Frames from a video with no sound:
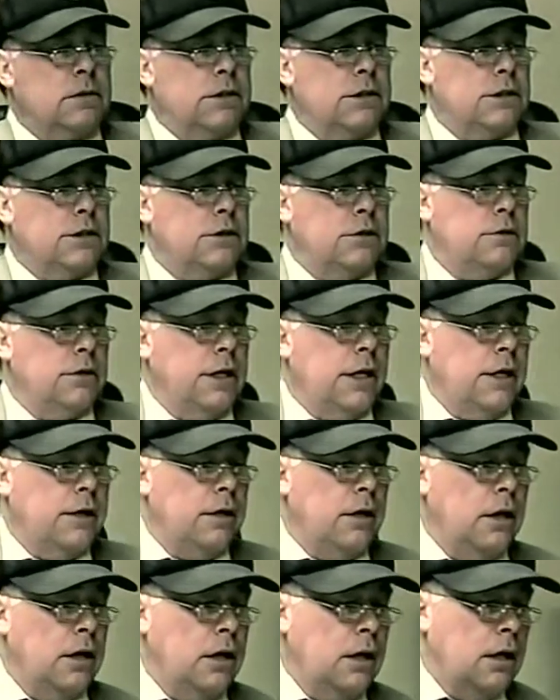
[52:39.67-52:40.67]
let's do that.
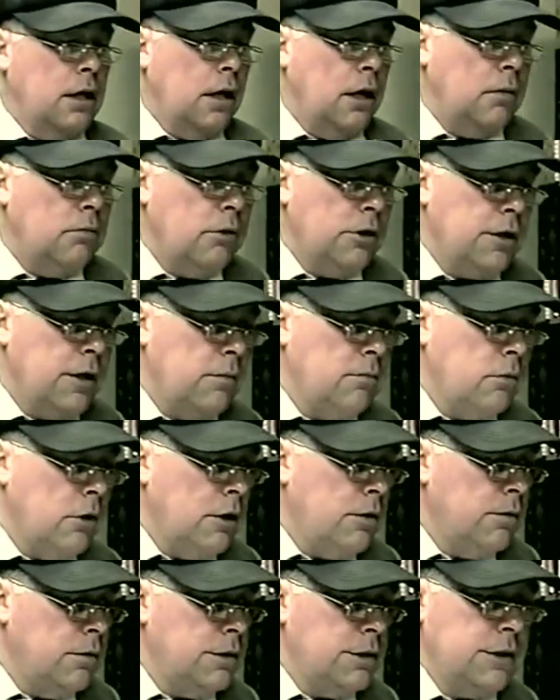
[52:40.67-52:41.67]
I'll bring that
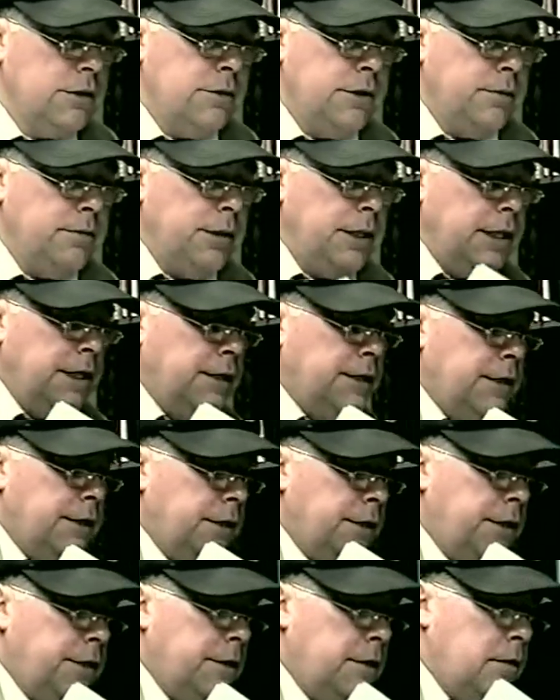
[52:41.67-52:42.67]
Bretton Woods Agreement Act
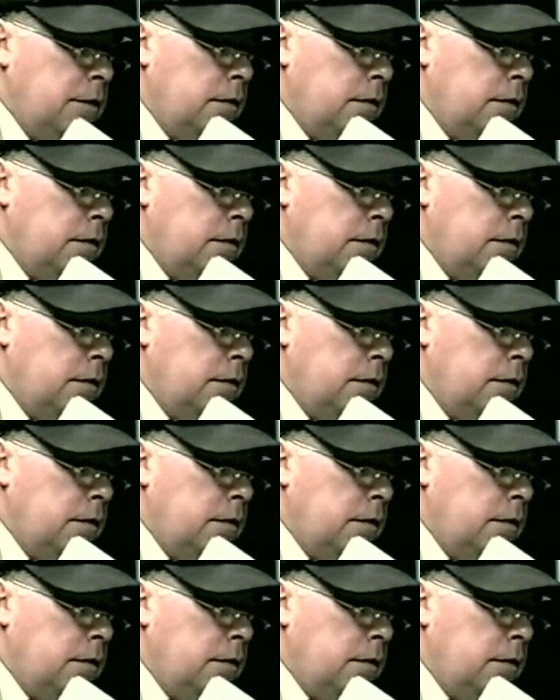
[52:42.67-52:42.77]
in yet.